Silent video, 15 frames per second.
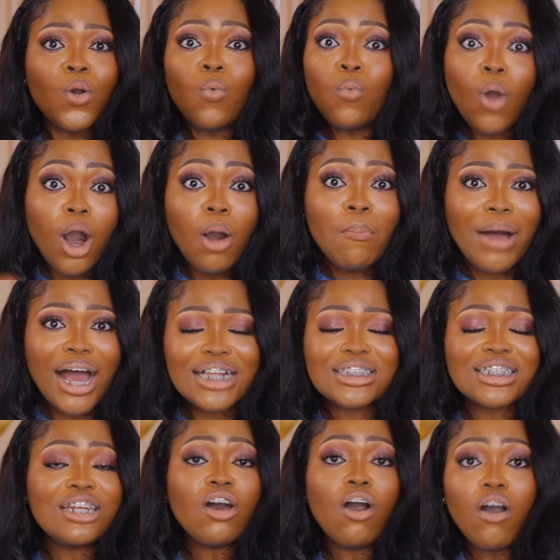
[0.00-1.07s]
Walmart,
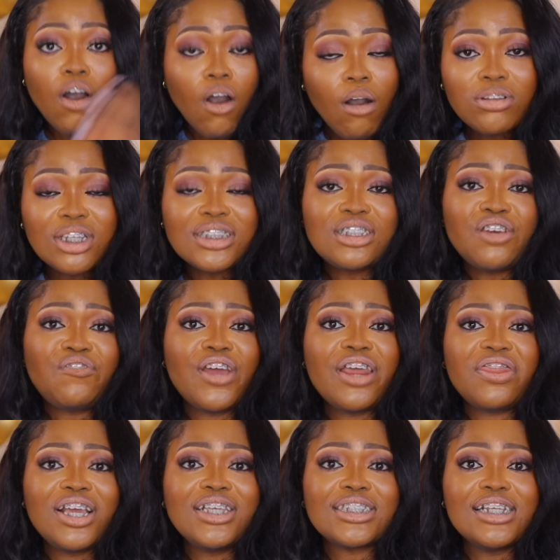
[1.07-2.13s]
and all those different
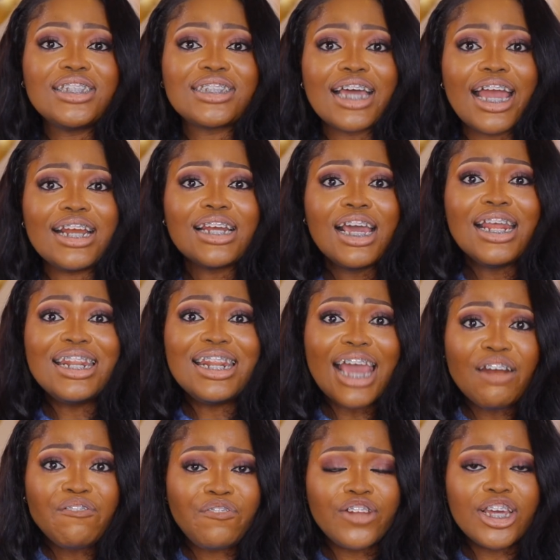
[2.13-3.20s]
things inside,
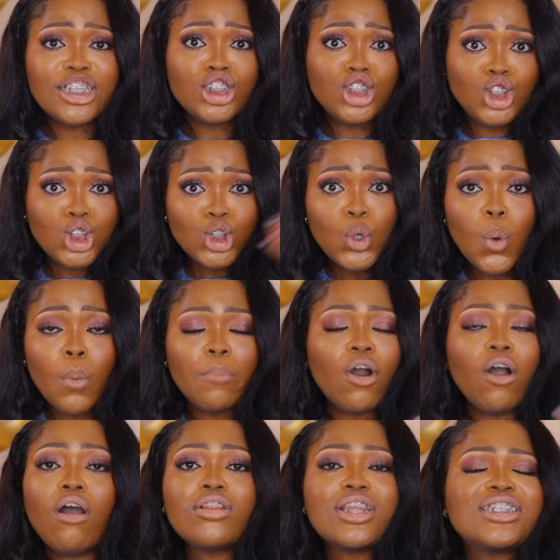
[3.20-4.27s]
Netflix, Zoom,
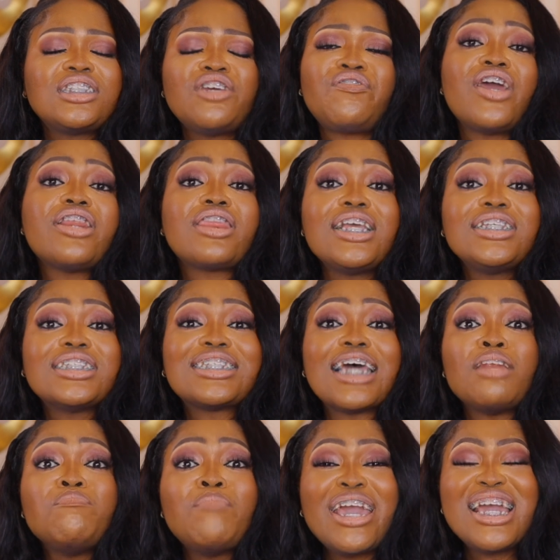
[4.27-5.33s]
all these different things
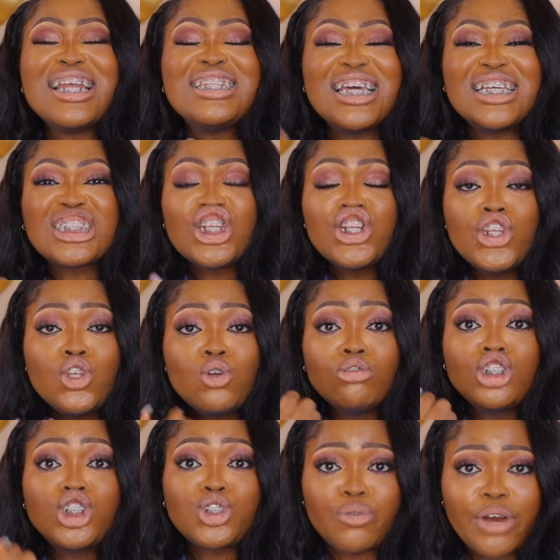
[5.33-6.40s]
inside, making this new
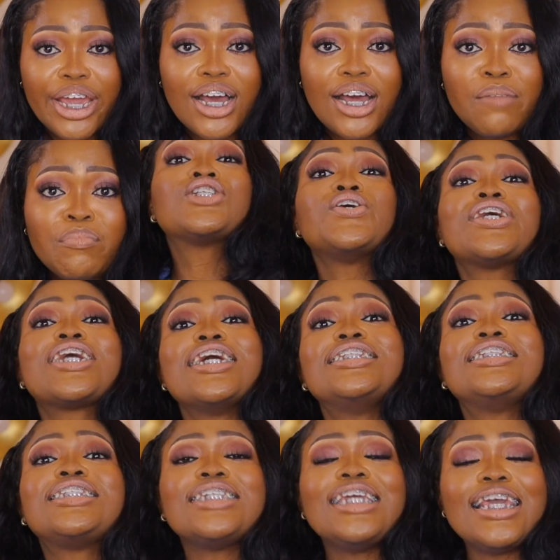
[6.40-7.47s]
drink. So you can
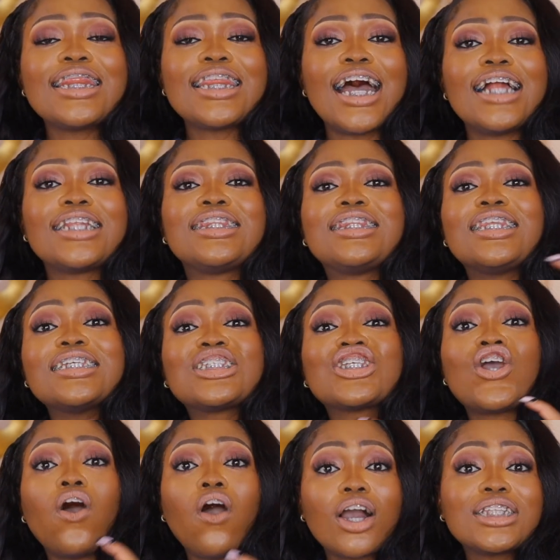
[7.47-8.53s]
see that this
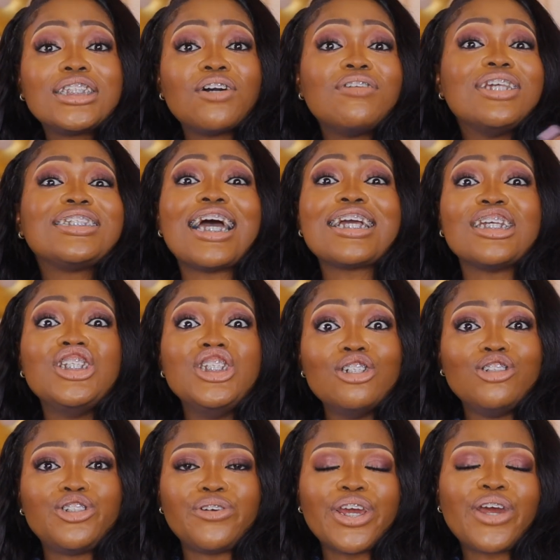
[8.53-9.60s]
cocktail is like the new
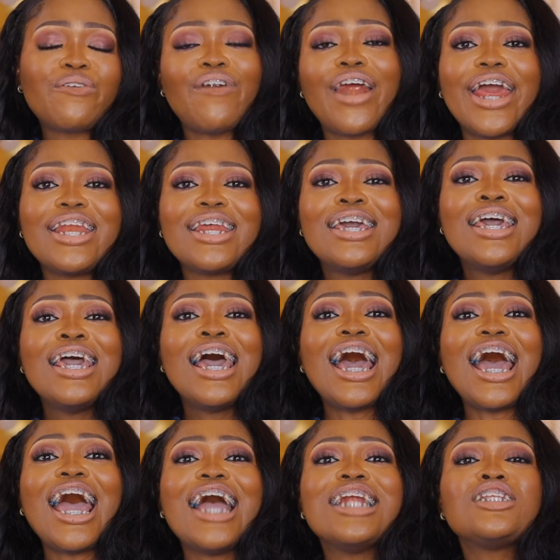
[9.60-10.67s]
drink, right?
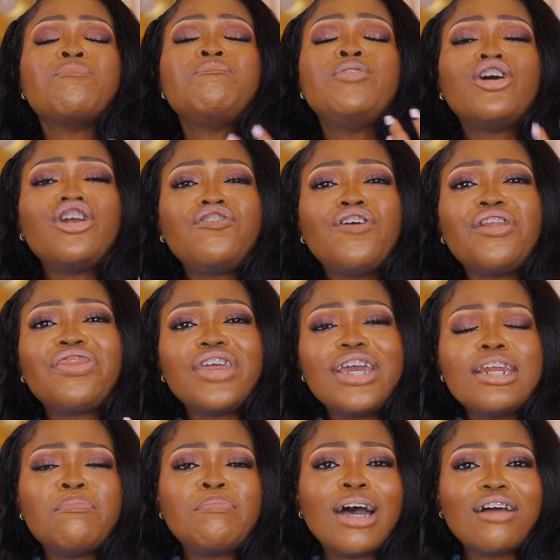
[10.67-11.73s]
And the beautiful
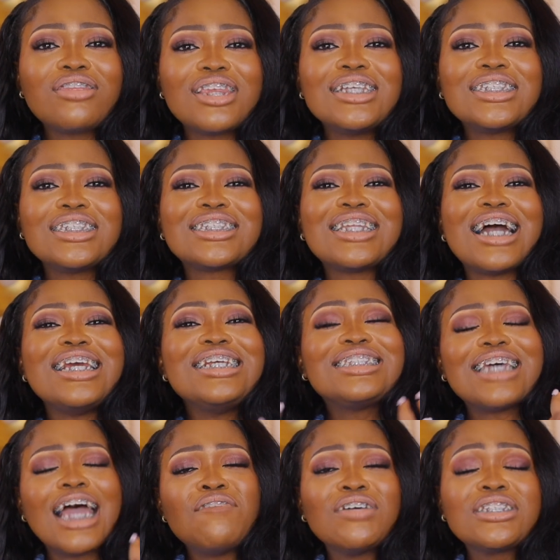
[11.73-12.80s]
thing about this is that it
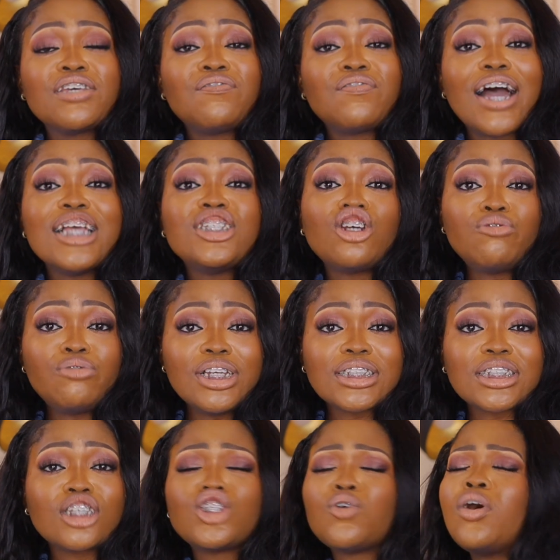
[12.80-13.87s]
diversifies your
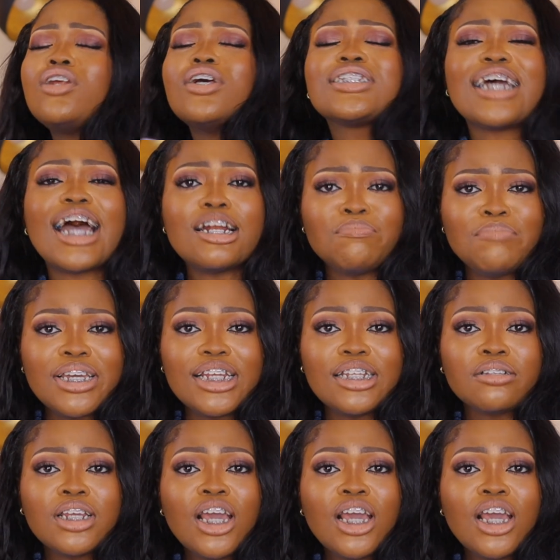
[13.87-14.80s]
risk. So what does that mean?